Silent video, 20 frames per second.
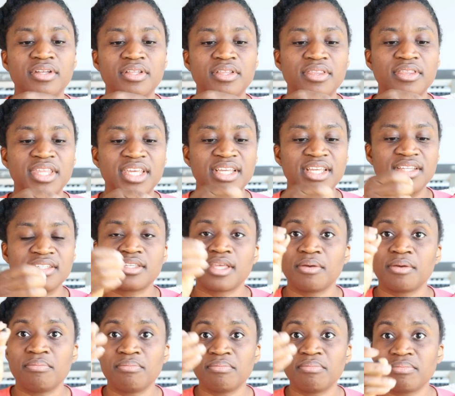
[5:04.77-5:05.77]
these
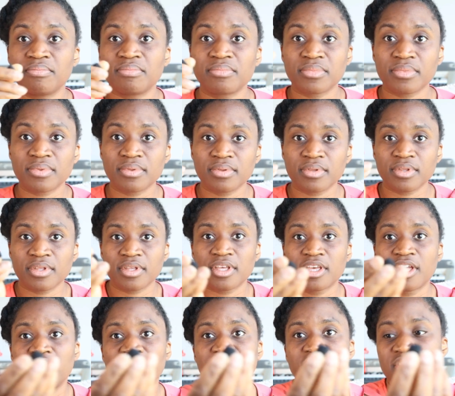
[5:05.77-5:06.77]

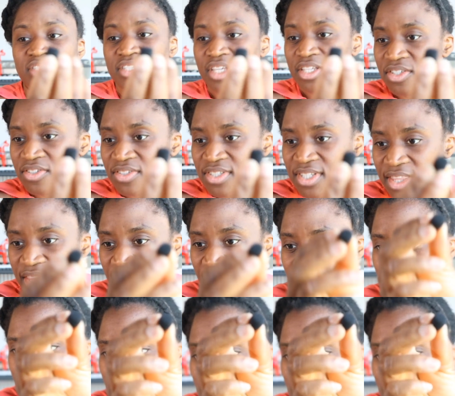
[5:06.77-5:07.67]
covers. Can you see that?